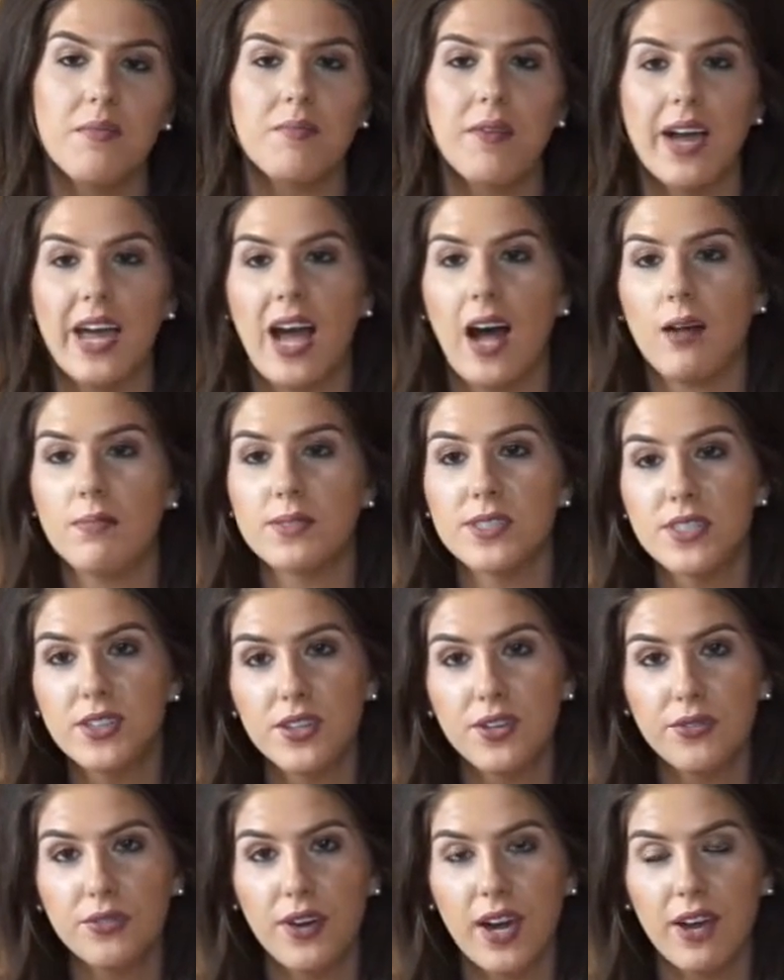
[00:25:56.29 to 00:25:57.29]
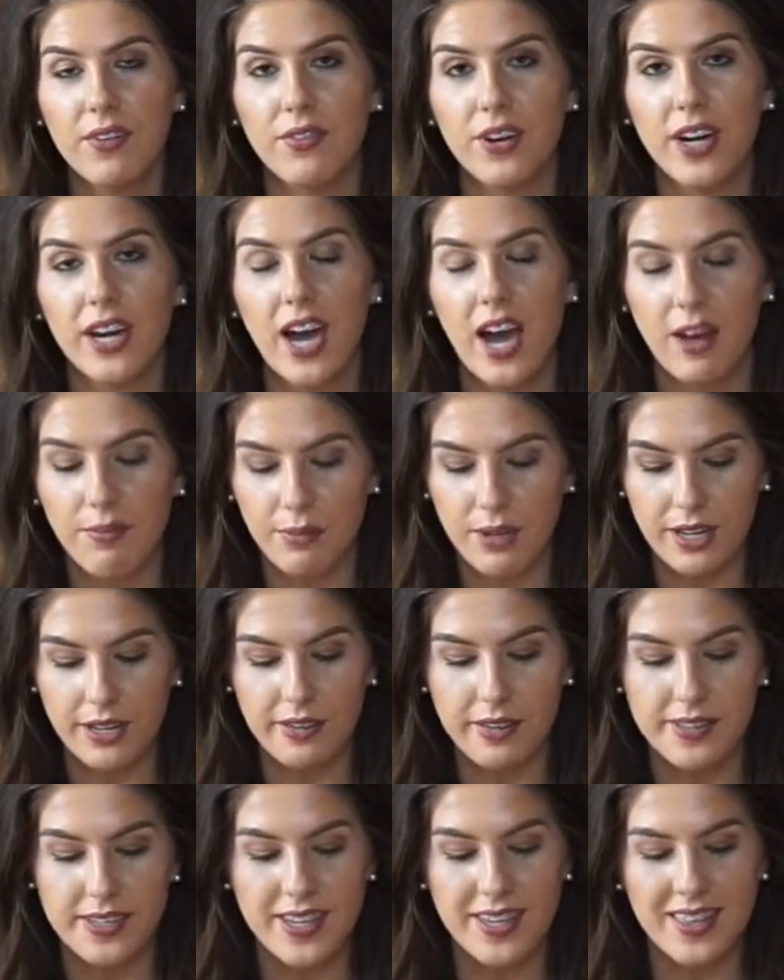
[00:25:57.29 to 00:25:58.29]
My absolute favorite. I've been
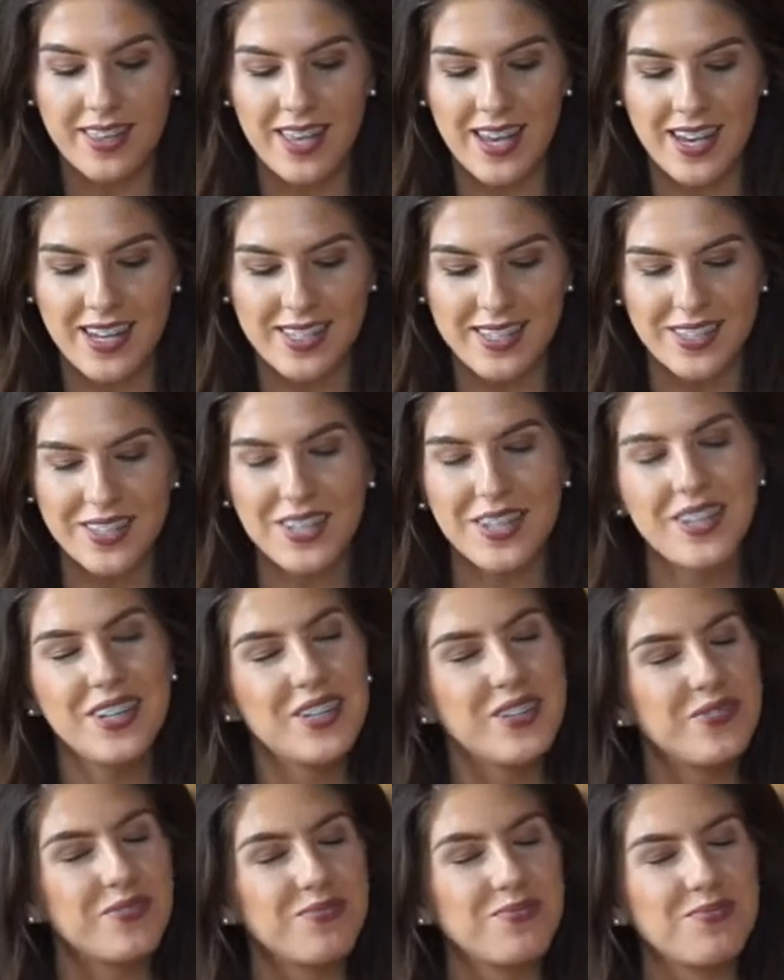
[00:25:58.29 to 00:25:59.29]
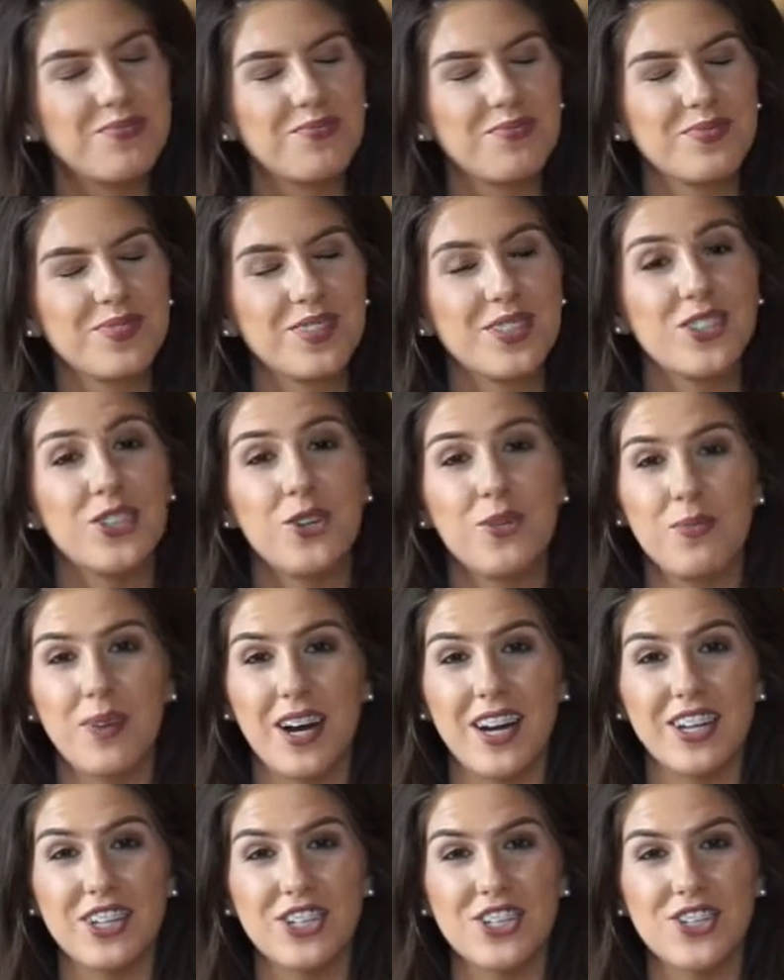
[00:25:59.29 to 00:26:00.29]
using this too
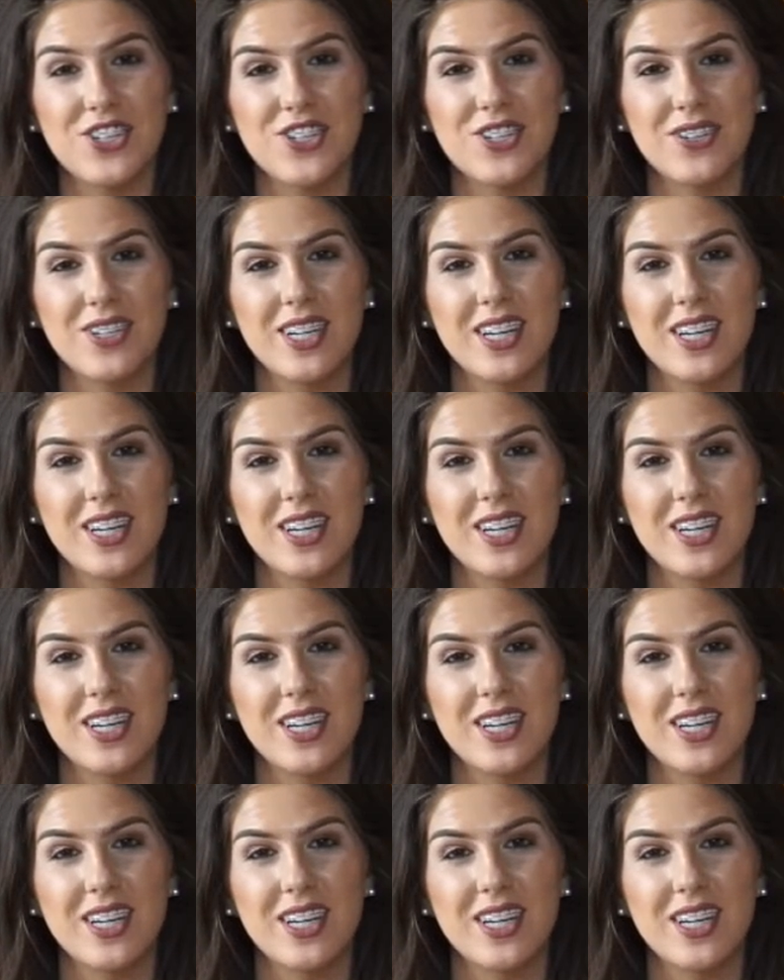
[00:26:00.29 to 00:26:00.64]
much.